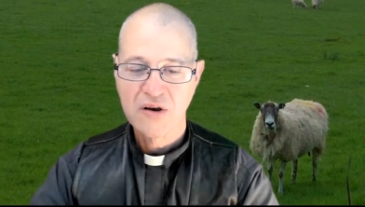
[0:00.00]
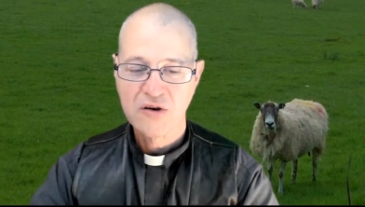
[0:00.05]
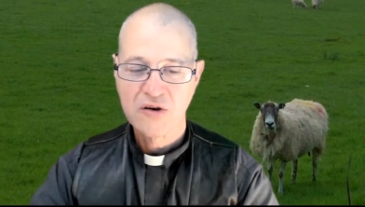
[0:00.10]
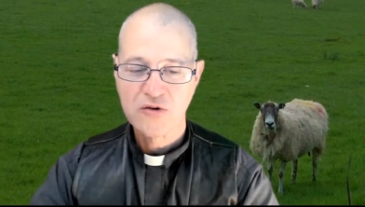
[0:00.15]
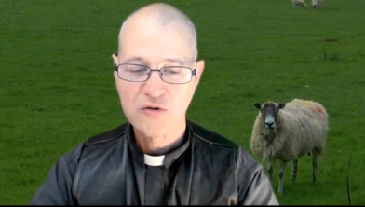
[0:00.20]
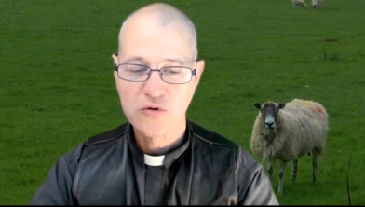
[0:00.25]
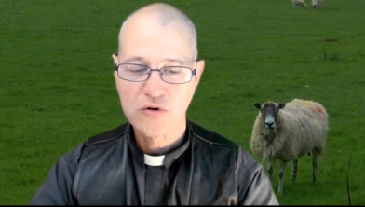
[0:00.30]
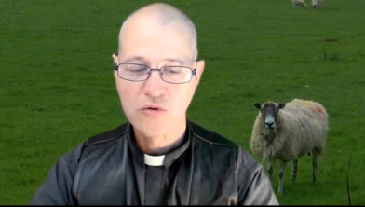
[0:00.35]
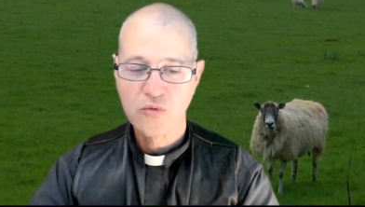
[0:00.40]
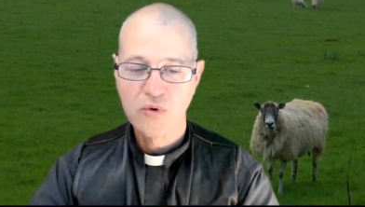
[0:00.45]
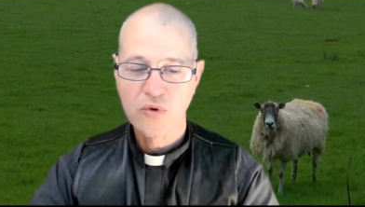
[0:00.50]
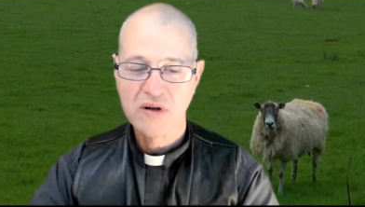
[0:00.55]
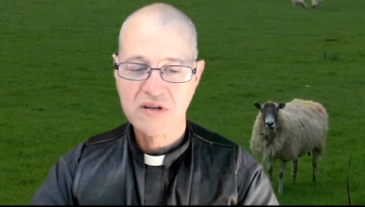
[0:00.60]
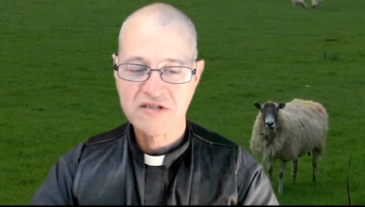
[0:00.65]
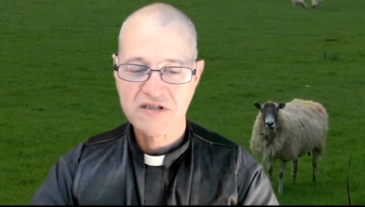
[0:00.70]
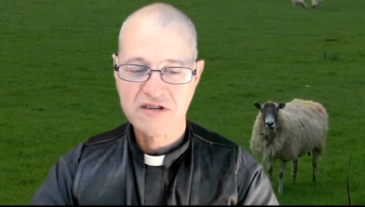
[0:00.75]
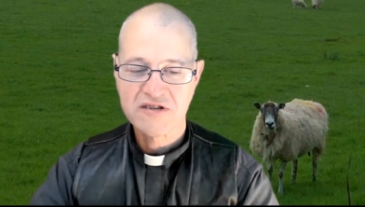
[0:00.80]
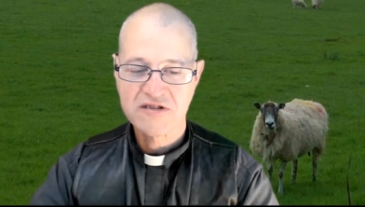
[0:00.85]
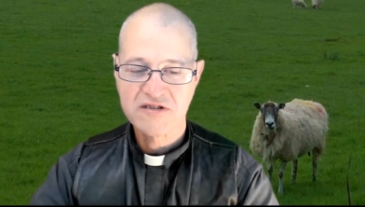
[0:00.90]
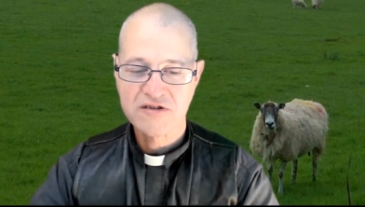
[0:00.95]
You were once
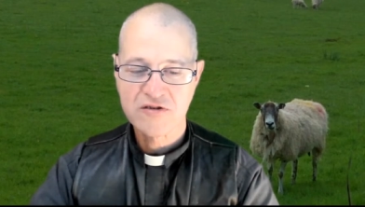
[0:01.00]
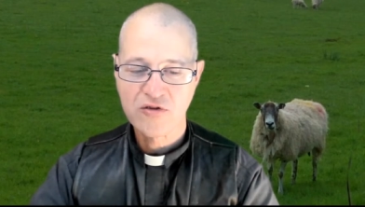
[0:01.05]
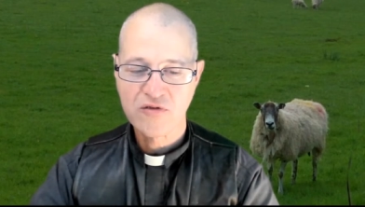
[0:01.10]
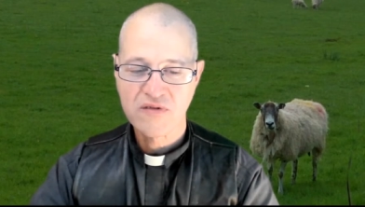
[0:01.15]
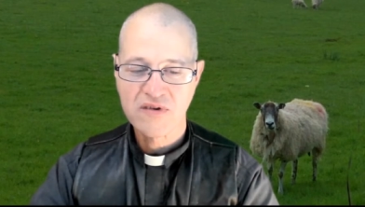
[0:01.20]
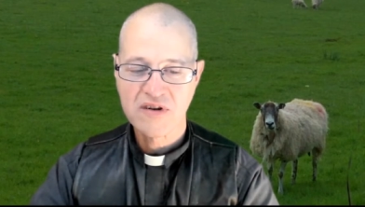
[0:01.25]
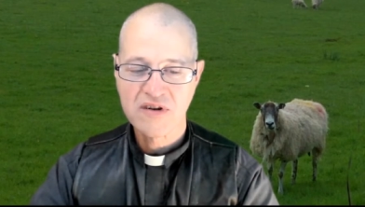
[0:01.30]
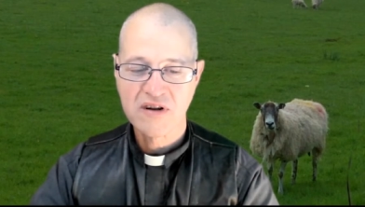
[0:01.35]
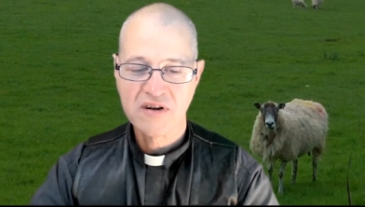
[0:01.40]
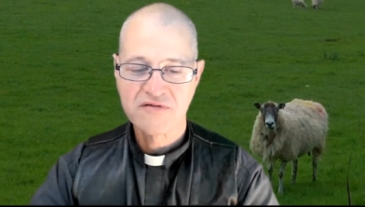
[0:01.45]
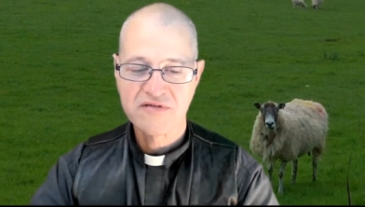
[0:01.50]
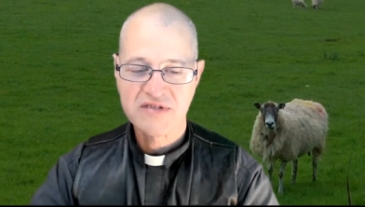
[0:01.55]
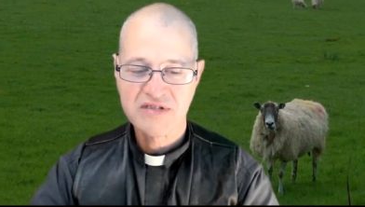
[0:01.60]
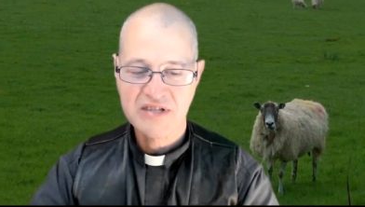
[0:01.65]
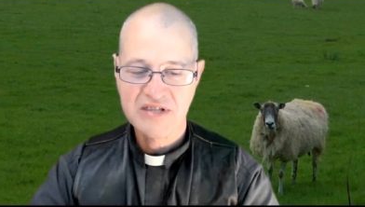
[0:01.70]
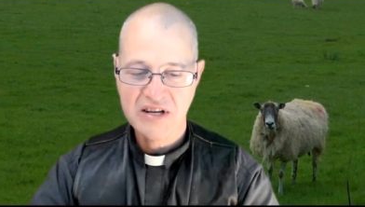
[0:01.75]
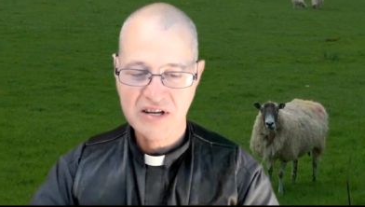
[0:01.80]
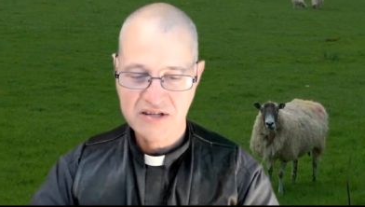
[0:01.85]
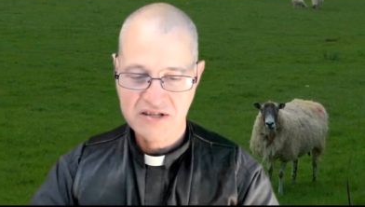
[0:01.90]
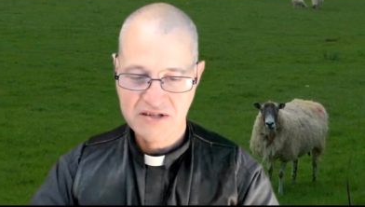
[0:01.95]
a servant of
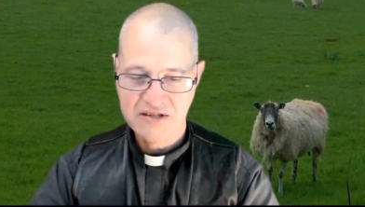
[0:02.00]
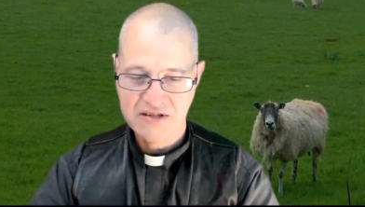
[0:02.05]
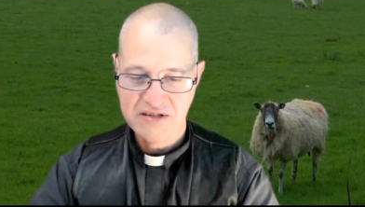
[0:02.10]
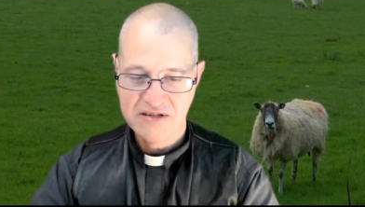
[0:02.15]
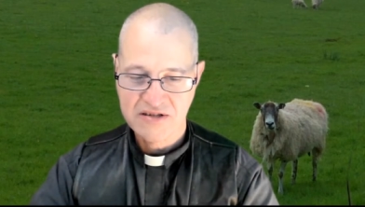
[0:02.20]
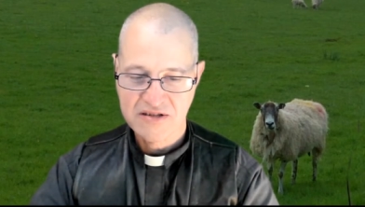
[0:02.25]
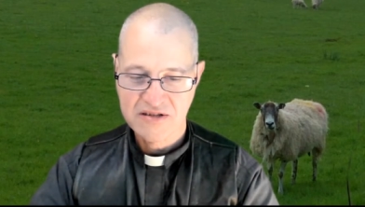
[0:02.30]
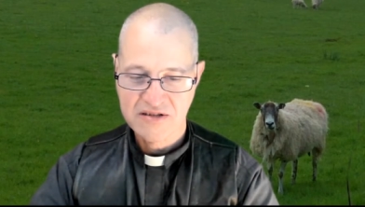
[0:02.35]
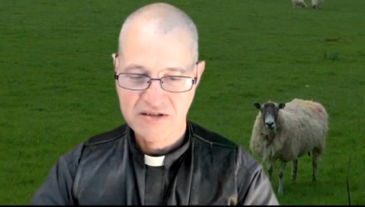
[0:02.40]
Satan,